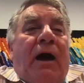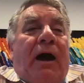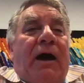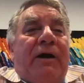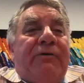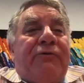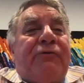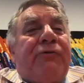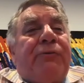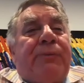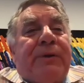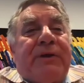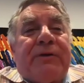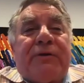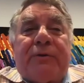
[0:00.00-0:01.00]
I've
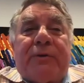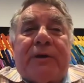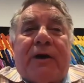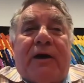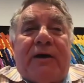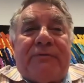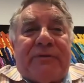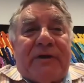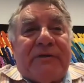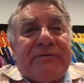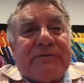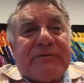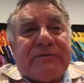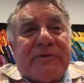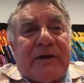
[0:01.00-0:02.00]
been doing
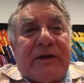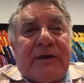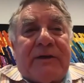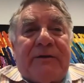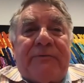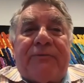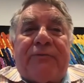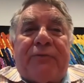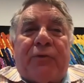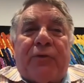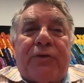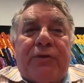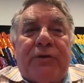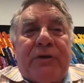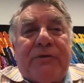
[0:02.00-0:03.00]
IVFs for
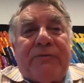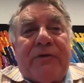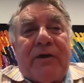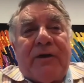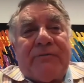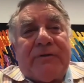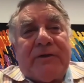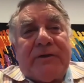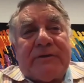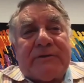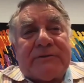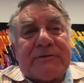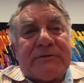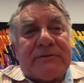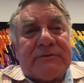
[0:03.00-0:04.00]
35
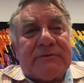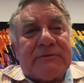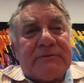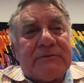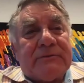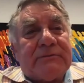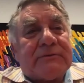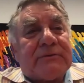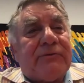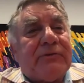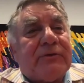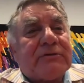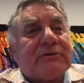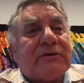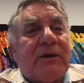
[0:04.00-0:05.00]
years. It was the
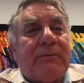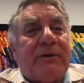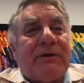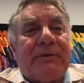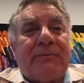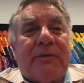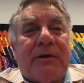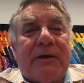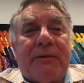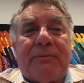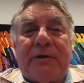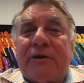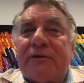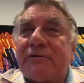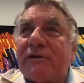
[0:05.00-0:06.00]
first time I did my
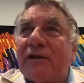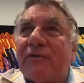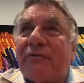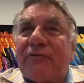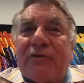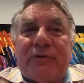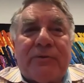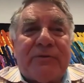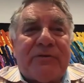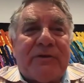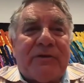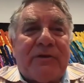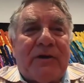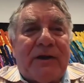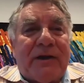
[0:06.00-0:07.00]
embryo transfer was
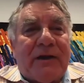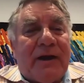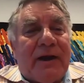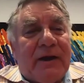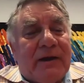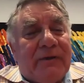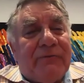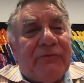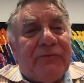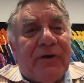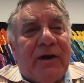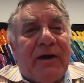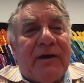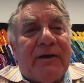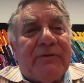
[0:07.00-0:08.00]
in
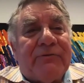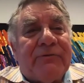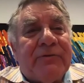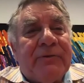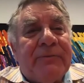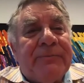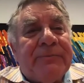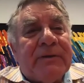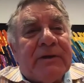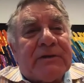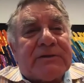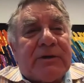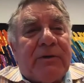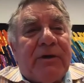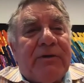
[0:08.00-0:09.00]
1985.
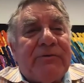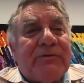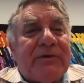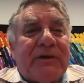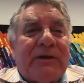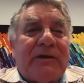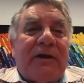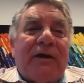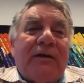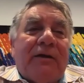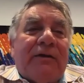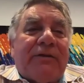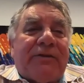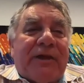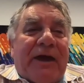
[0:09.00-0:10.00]
So I've seen
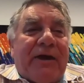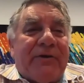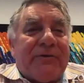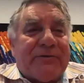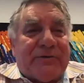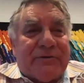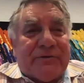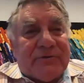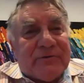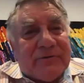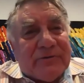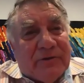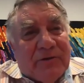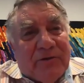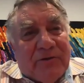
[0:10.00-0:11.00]

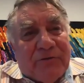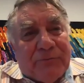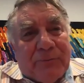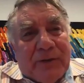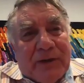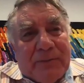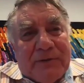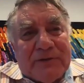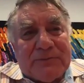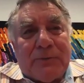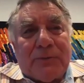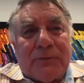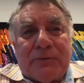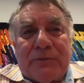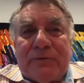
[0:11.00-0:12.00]
thousands of babies
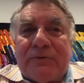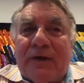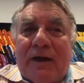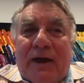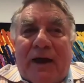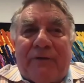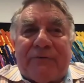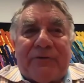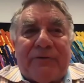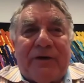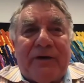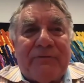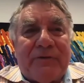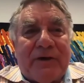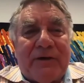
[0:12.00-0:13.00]
born after
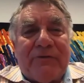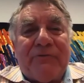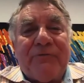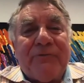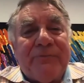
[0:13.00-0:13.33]
IVF.